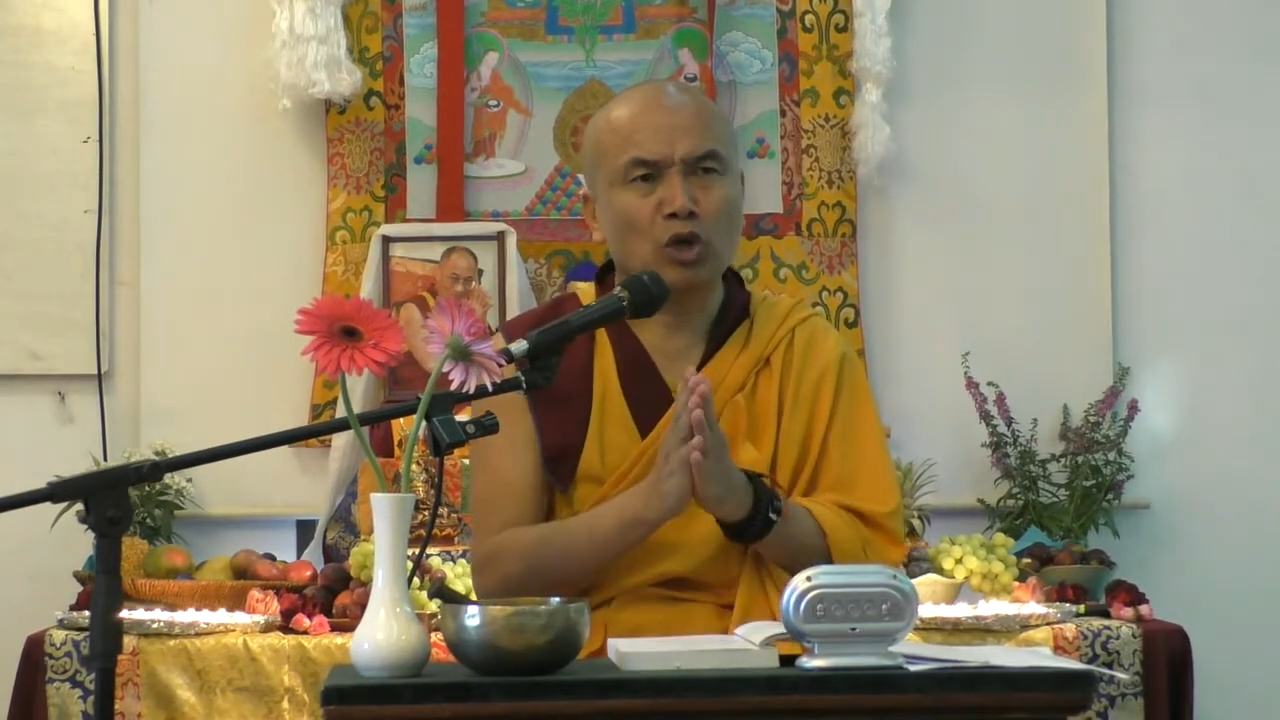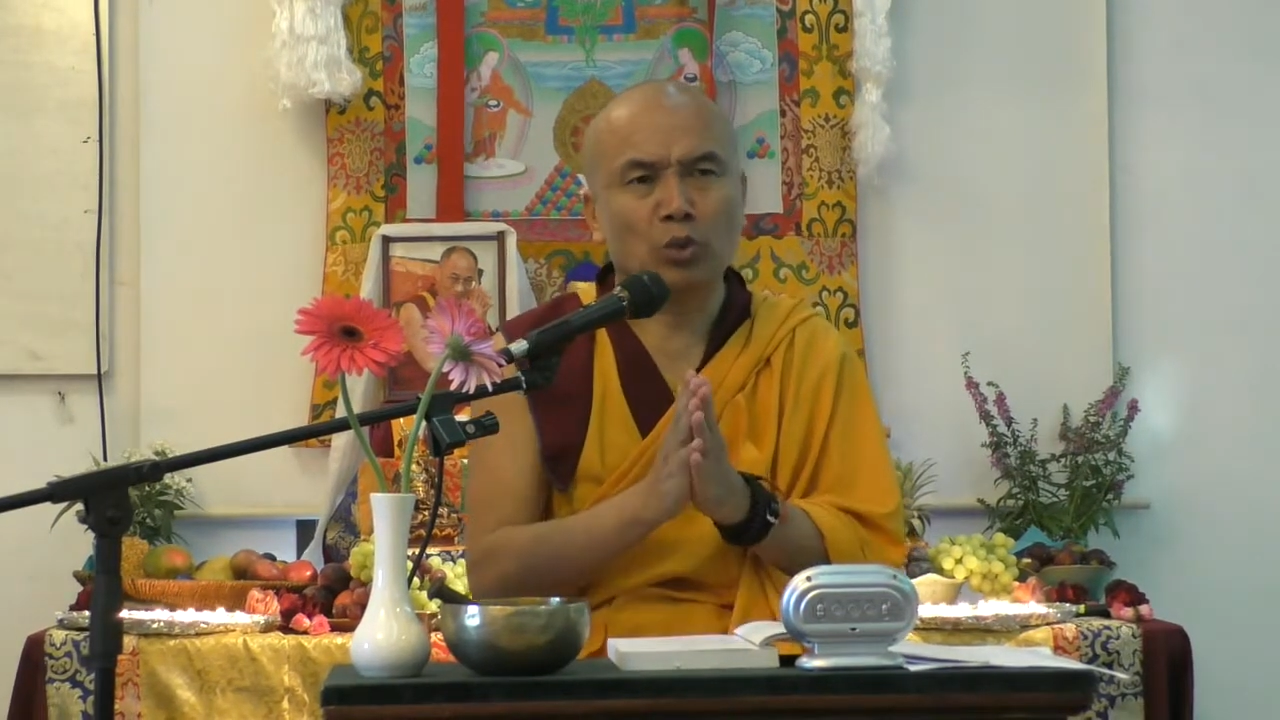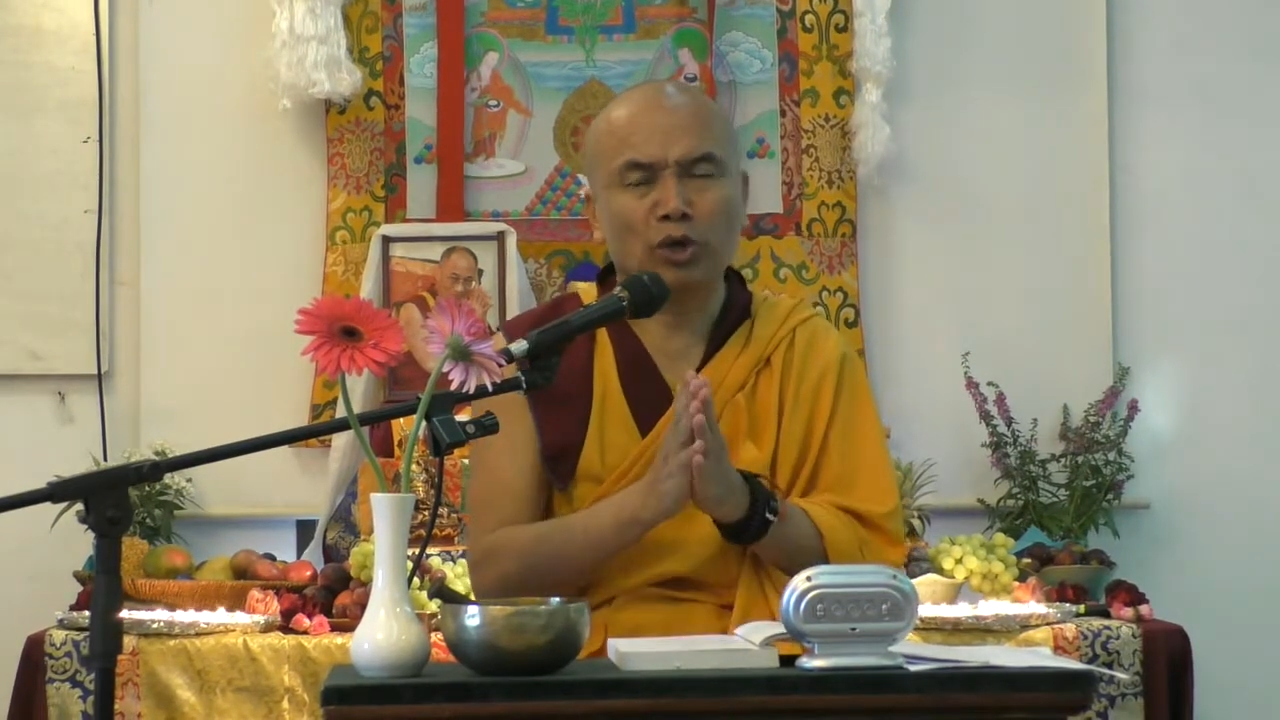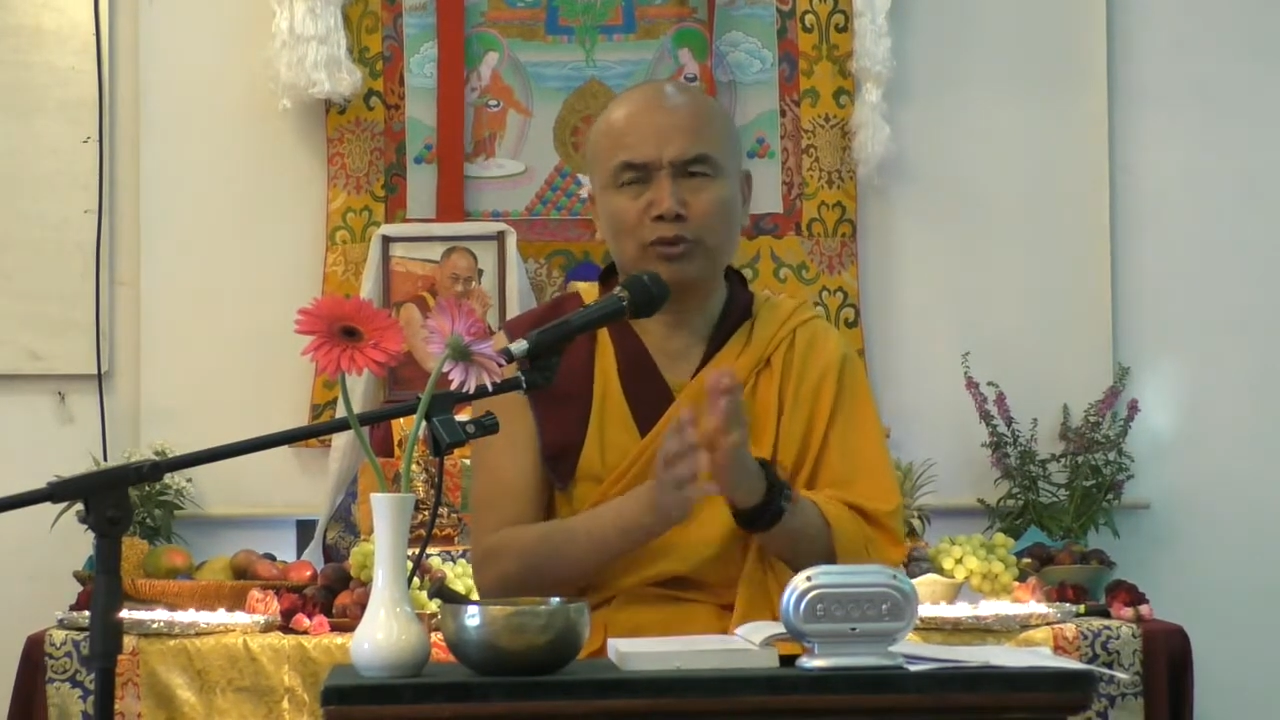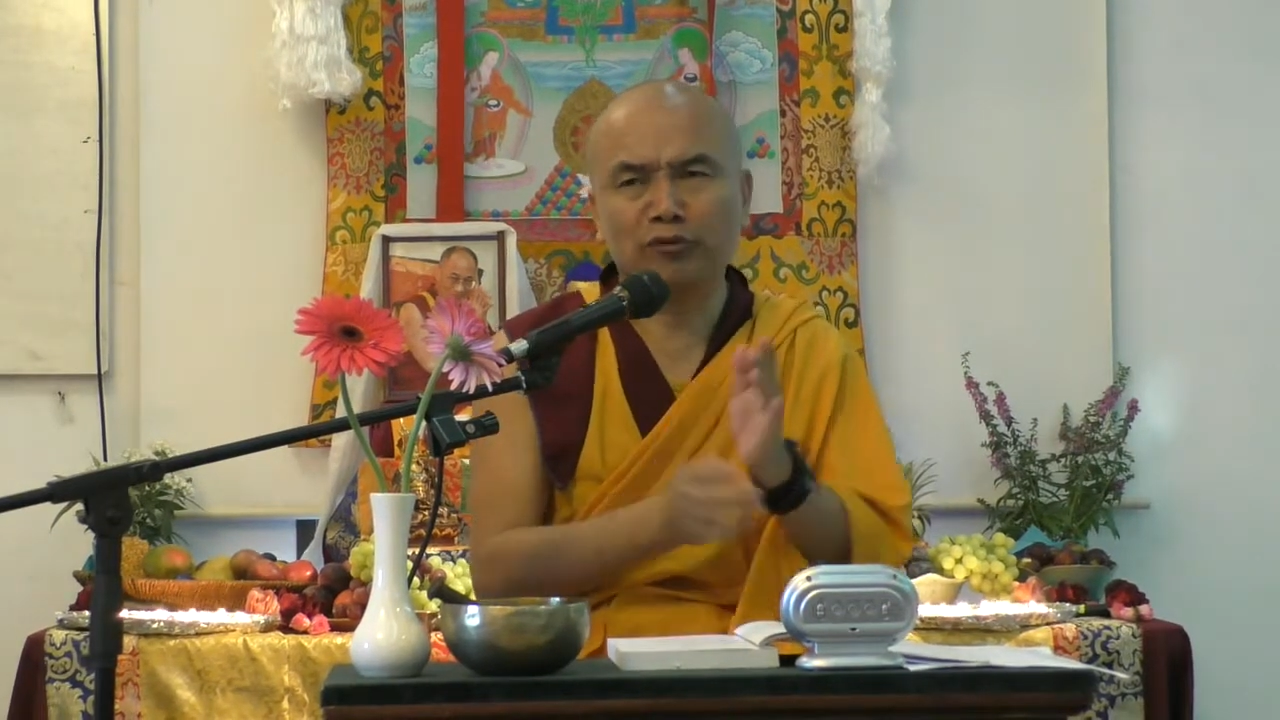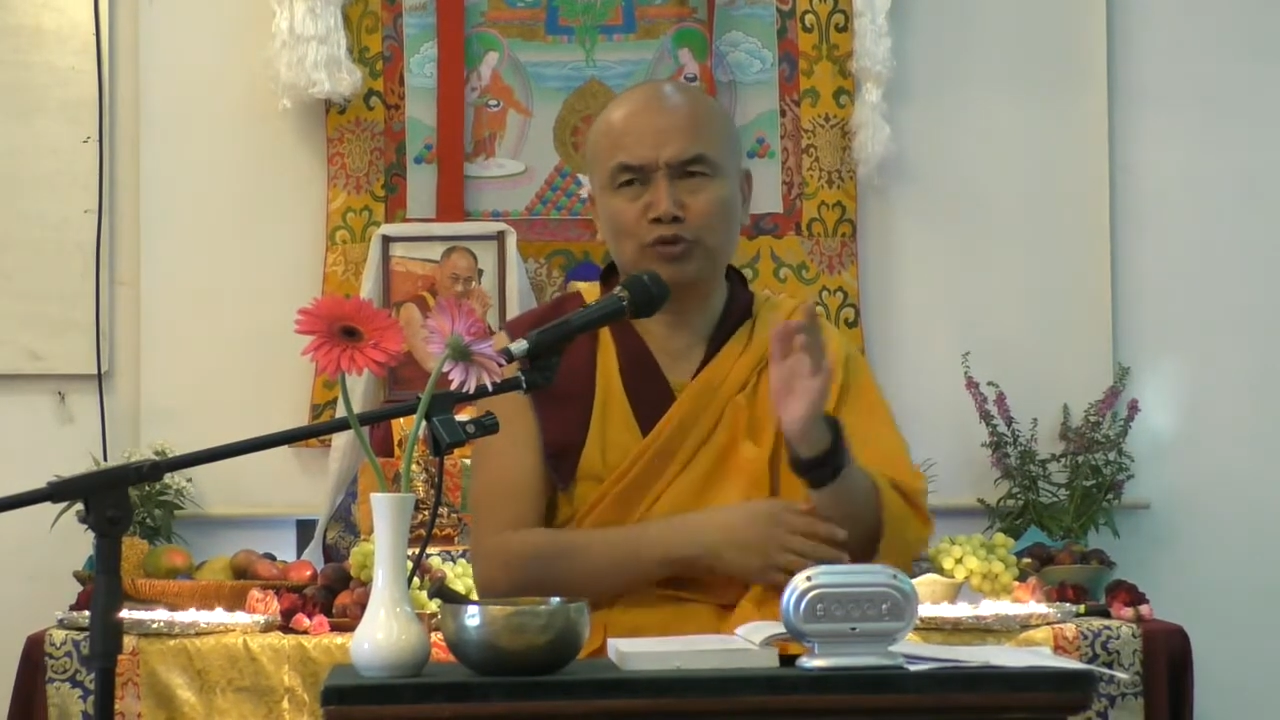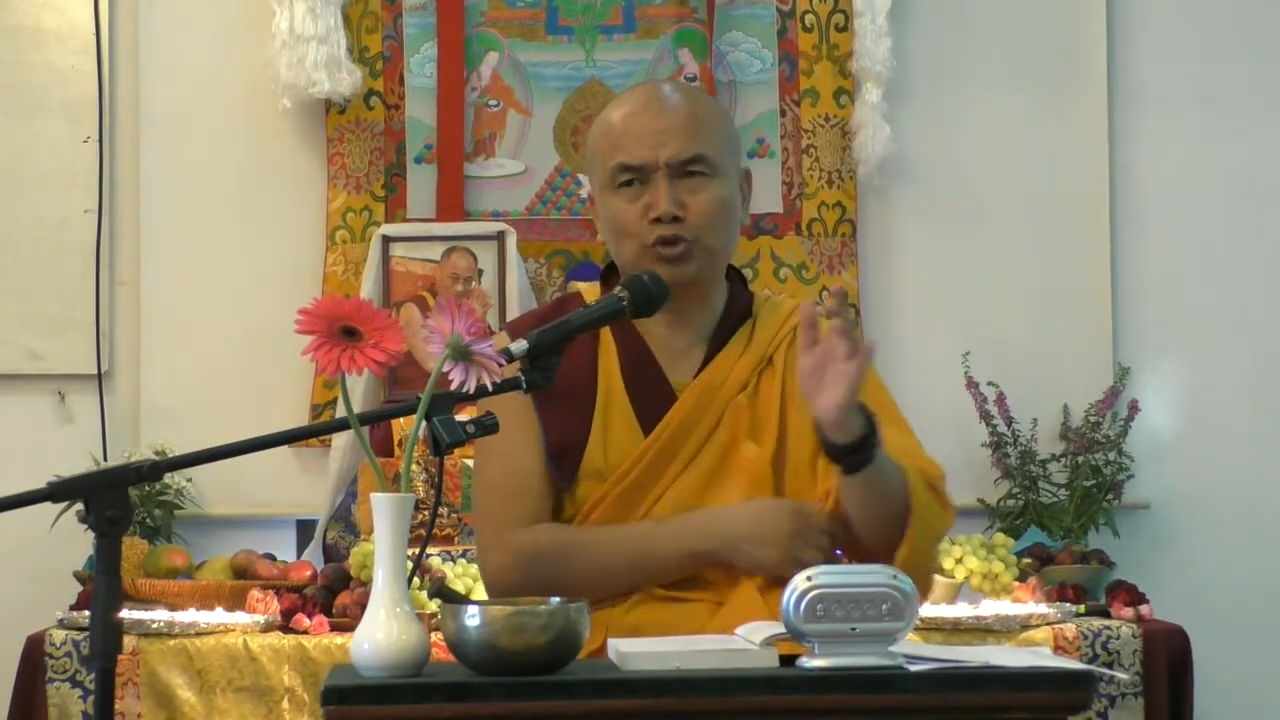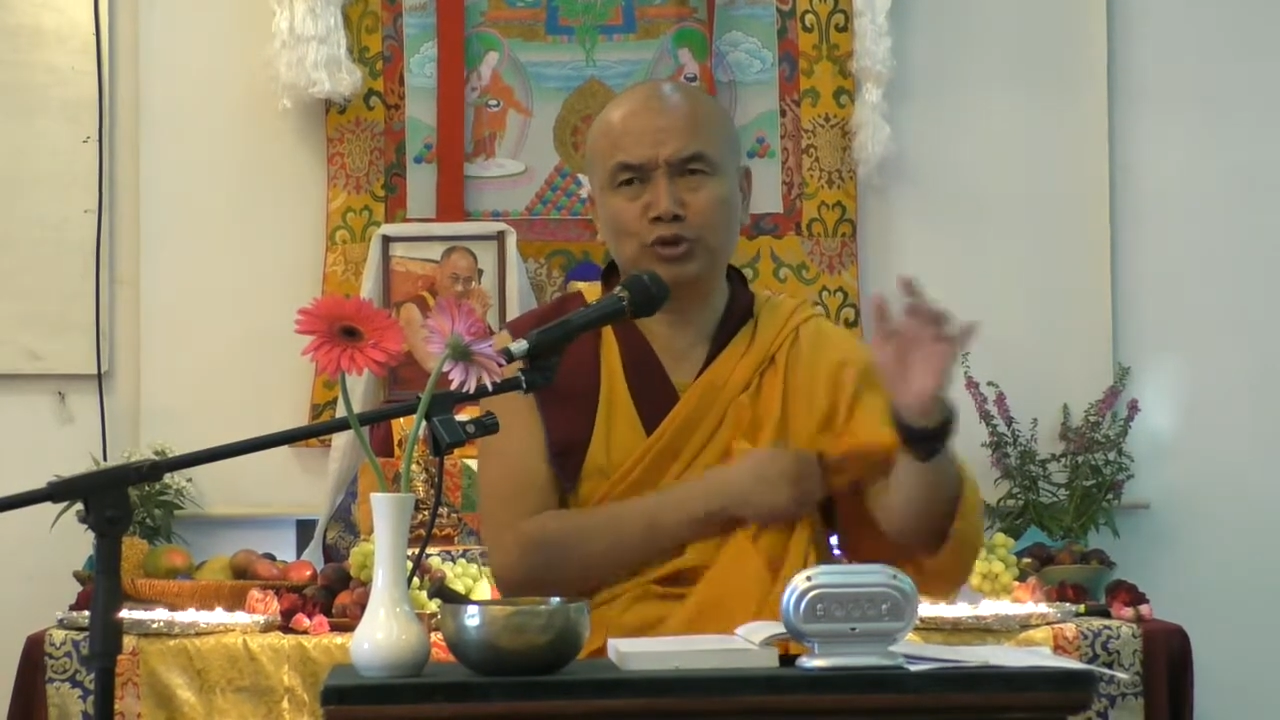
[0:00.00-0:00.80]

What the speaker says: what we have to do